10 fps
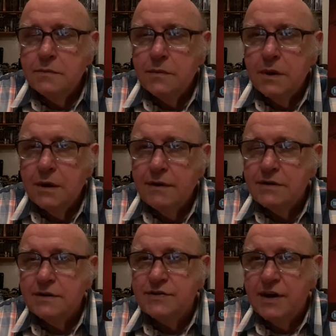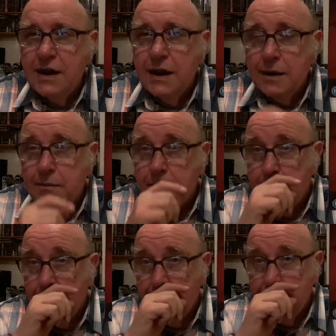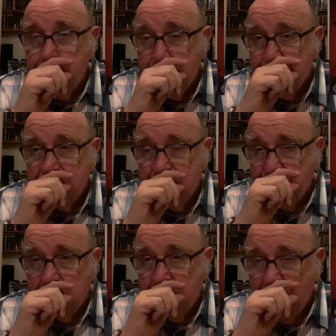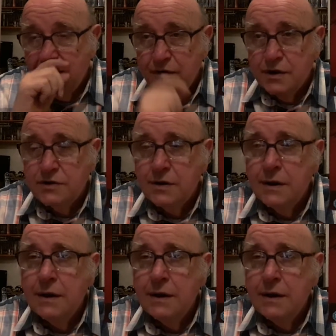Yeah, I've actually seen it, but it's the 4K version.